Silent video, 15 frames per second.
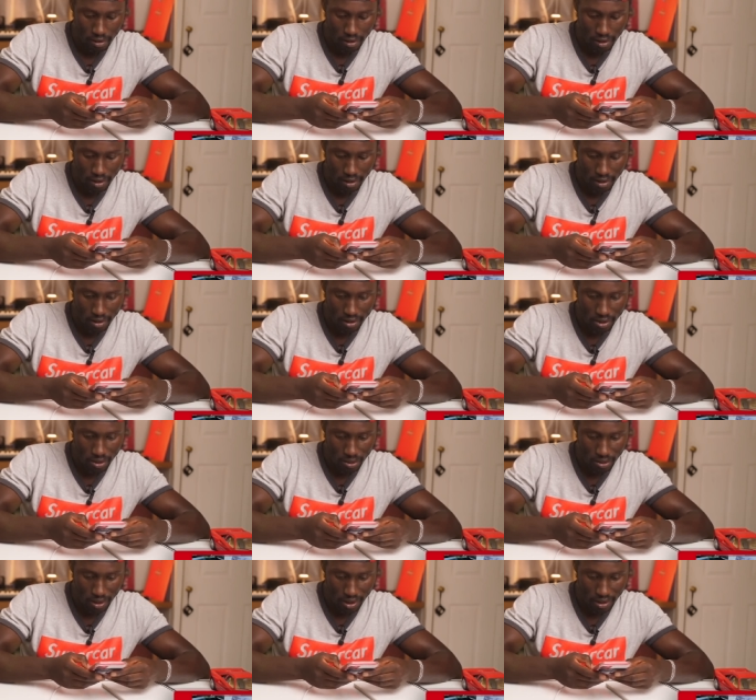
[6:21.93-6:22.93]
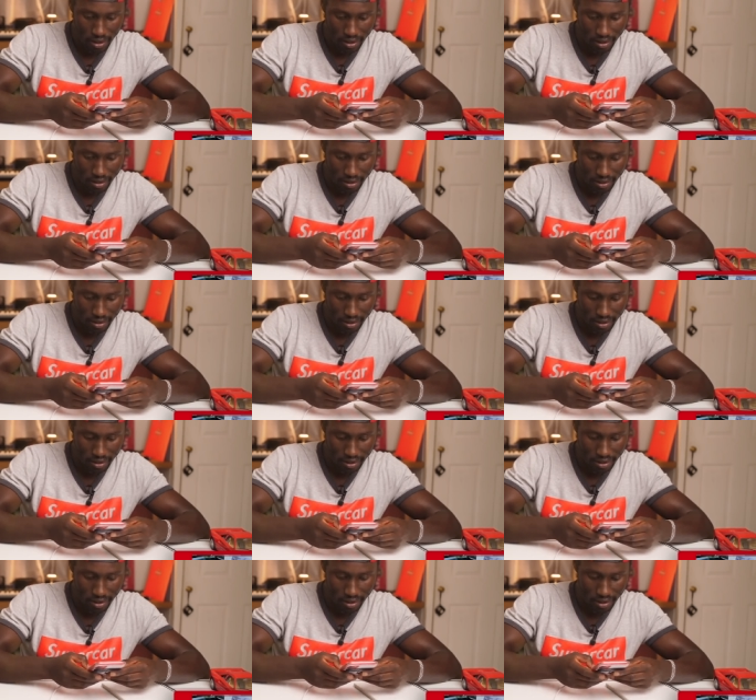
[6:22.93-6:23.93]
Okay, let's do that.
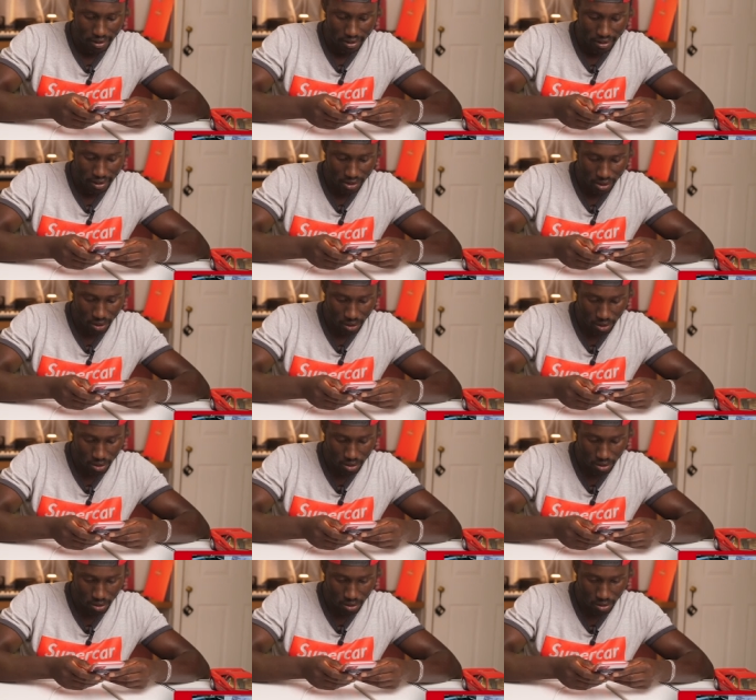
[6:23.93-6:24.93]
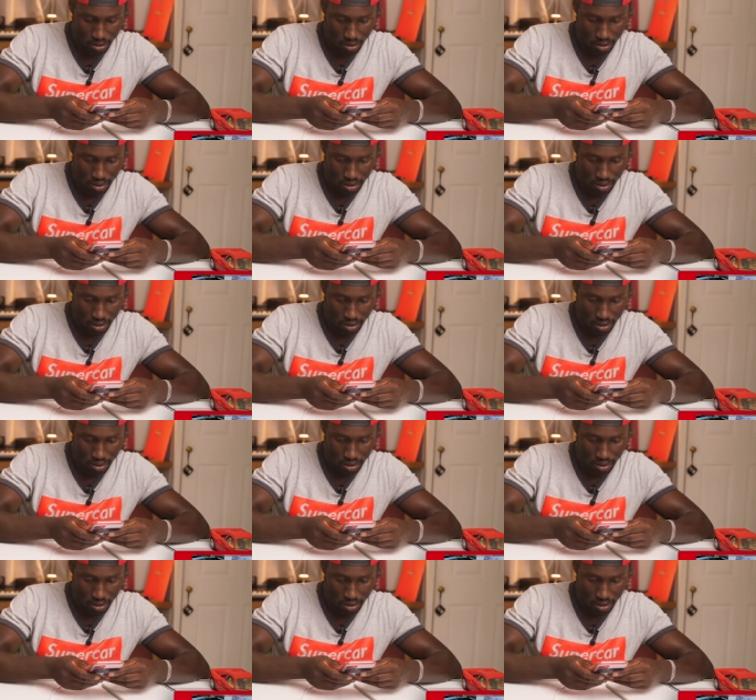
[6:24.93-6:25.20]
Let's go to.